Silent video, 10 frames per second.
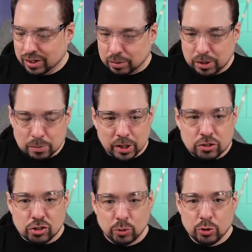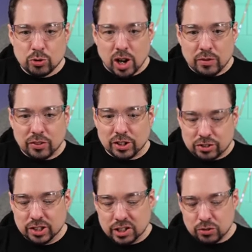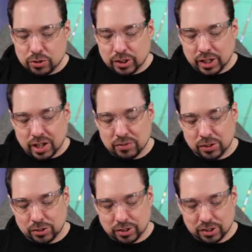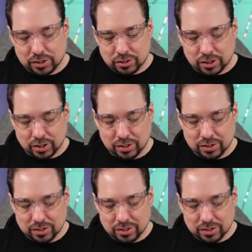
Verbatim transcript: I mean, my screwdriver is literally heavier than this thing.